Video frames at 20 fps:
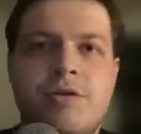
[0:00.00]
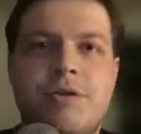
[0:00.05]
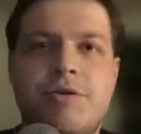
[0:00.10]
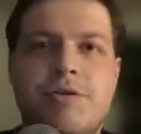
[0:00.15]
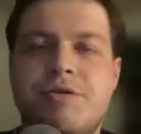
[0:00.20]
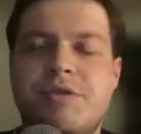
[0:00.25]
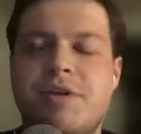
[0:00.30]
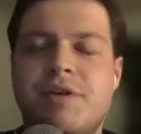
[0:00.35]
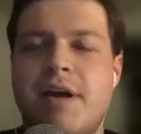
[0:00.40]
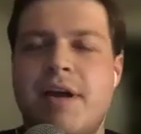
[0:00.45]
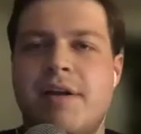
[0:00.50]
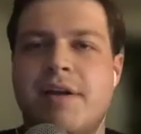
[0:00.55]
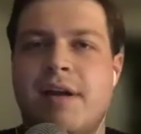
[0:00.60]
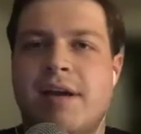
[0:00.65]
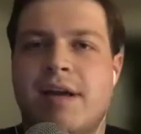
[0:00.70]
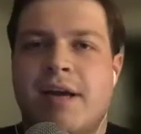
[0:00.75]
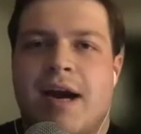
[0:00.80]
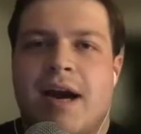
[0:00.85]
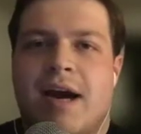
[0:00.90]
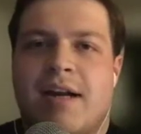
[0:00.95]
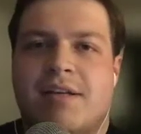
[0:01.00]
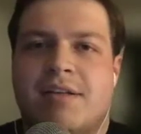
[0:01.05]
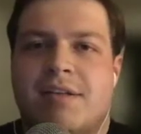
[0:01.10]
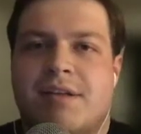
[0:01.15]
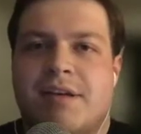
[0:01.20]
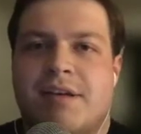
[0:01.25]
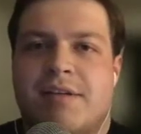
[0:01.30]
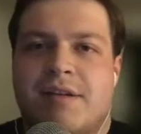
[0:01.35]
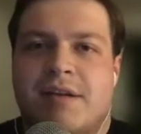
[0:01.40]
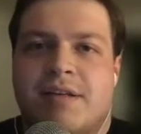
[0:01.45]
say, like,
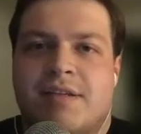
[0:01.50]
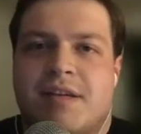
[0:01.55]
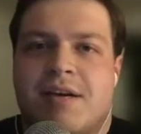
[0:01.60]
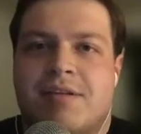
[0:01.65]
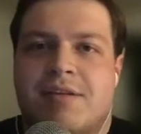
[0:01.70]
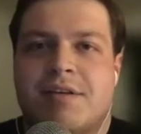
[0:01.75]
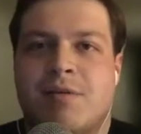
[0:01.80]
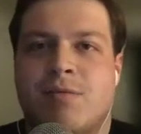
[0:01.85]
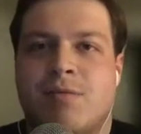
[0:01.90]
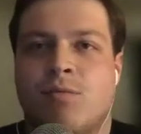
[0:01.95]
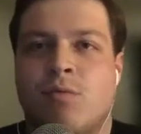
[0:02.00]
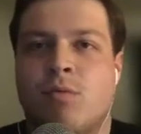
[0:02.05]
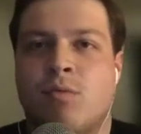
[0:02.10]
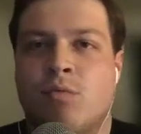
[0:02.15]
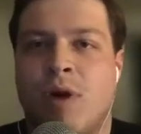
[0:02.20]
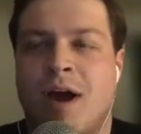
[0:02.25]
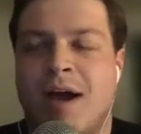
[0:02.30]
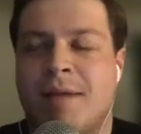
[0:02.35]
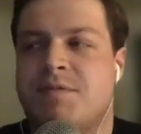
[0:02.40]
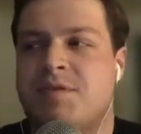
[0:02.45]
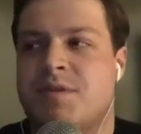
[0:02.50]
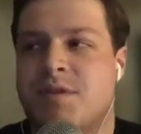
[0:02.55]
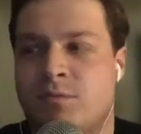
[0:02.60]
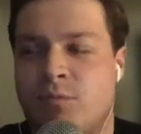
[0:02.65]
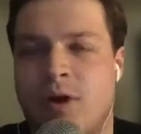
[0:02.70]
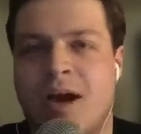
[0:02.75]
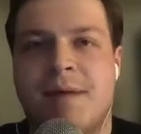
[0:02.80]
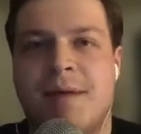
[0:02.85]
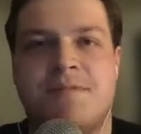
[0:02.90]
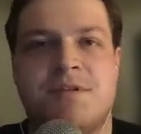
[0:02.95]
honestly, it sounds like reps and
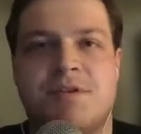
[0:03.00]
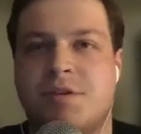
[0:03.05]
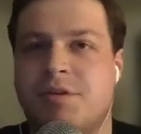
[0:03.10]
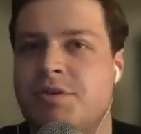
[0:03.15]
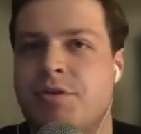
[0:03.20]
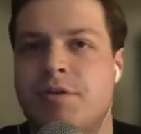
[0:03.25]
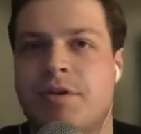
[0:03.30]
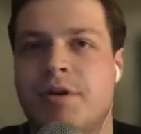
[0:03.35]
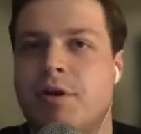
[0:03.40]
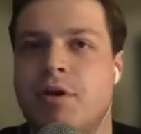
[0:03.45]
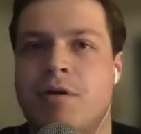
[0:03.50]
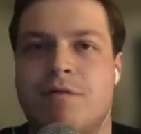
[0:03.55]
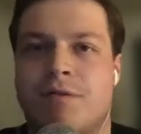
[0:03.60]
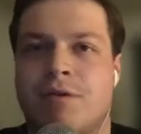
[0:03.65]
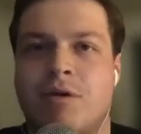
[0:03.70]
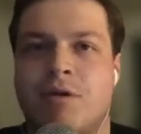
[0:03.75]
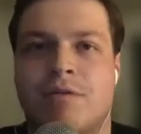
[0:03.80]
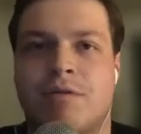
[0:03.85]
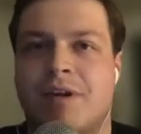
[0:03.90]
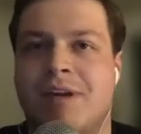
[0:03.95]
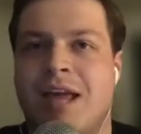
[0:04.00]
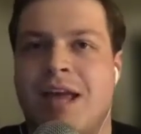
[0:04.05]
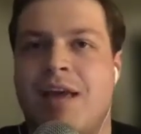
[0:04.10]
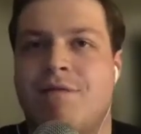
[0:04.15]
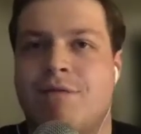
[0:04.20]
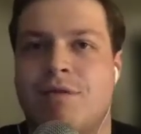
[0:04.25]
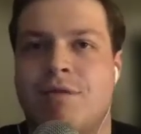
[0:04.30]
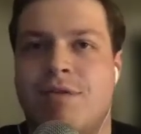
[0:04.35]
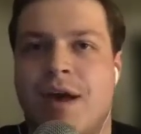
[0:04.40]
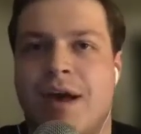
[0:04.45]
just doing it over and over
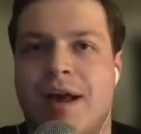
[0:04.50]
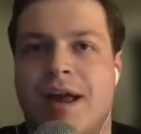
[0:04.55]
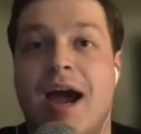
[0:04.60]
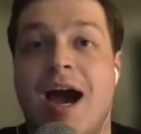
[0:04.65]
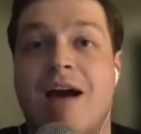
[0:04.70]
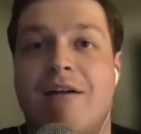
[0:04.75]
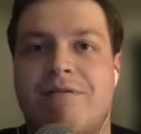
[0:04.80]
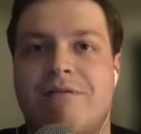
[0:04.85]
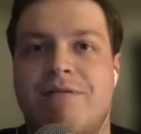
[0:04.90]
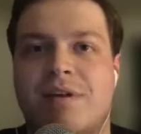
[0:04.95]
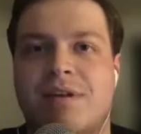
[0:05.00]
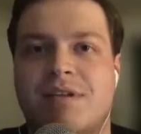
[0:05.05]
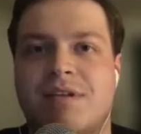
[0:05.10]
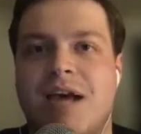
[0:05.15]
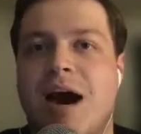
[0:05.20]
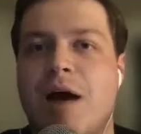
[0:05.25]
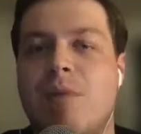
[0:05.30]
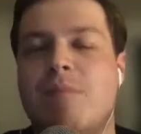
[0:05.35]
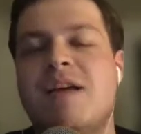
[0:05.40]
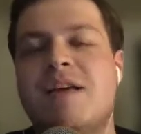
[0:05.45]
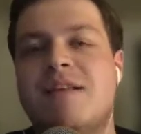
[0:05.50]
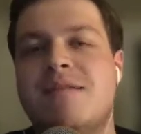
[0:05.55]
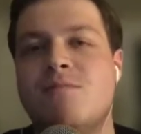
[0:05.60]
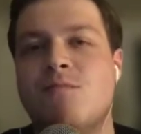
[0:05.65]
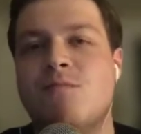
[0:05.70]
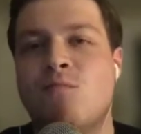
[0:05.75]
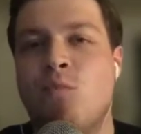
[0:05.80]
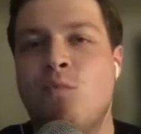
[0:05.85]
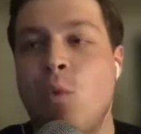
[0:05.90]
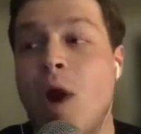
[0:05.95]
gave you that confidence. How many
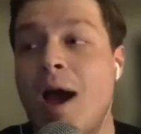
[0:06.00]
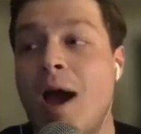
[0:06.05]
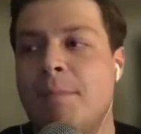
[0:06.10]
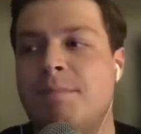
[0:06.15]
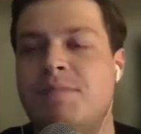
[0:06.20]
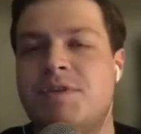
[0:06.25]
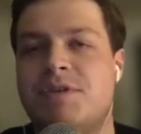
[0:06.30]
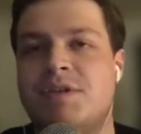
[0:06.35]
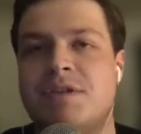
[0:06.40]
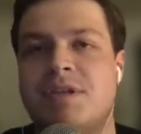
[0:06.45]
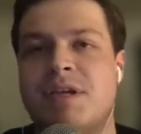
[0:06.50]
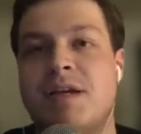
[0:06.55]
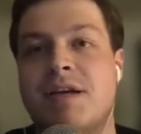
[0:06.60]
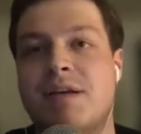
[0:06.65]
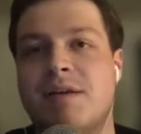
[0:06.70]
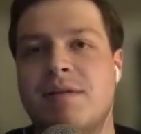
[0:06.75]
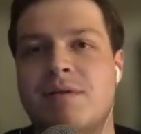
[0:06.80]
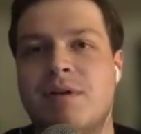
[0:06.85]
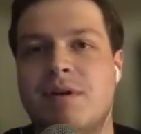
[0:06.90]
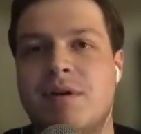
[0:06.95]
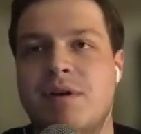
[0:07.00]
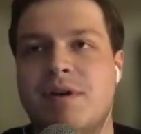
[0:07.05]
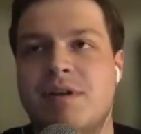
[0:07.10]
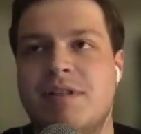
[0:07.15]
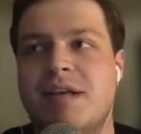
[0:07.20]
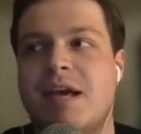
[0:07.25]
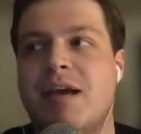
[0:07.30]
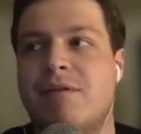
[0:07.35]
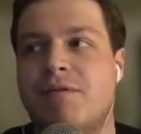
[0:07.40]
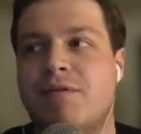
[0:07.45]
reps did it
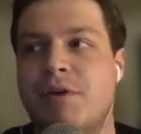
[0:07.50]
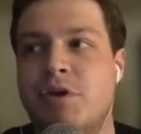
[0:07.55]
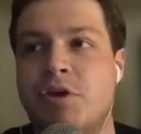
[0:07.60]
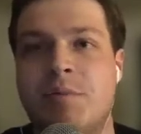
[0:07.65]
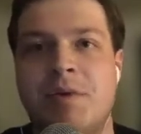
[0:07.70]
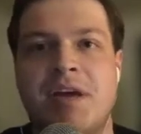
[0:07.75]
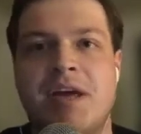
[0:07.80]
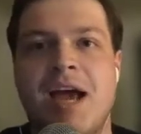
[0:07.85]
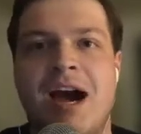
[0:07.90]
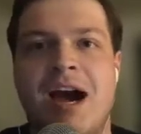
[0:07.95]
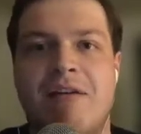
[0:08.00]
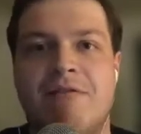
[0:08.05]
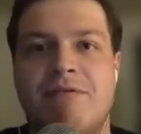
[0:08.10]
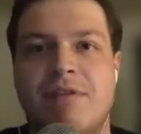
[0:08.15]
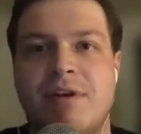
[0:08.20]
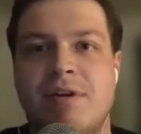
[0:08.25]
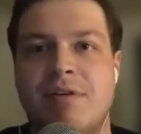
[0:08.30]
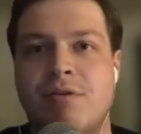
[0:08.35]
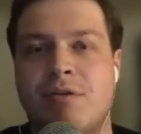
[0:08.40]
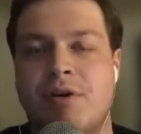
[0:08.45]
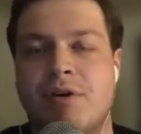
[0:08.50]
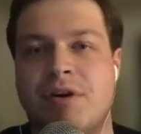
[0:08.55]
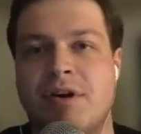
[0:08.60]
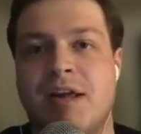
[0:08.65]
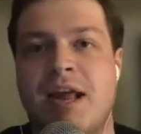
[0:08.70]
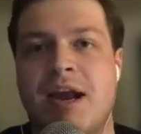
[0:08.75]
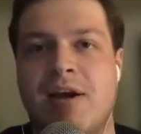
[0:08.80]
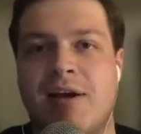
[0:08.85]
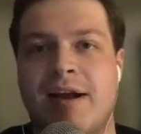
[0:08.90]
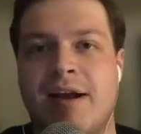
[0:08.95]
take for you to be confident in order to
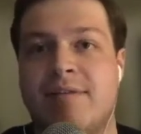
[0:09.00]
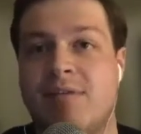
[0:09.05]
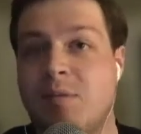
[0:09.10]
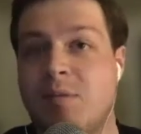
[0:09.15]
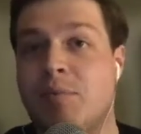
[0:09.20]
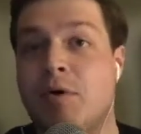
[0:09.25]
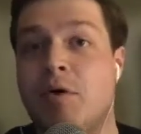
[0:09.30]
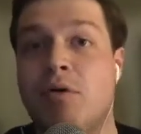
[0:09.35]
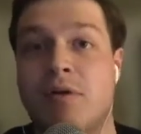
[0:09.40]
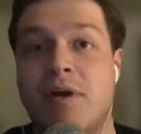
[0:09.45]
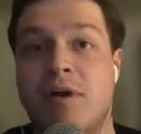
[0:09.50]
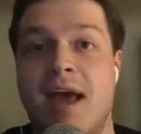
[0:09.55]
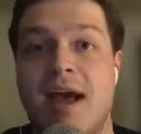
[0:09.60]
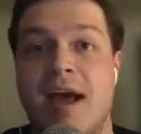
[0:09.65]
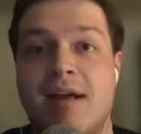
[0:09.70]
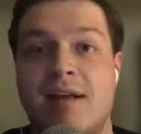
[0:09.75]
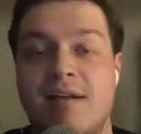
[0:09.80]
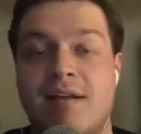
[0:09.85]
carry out the polecat?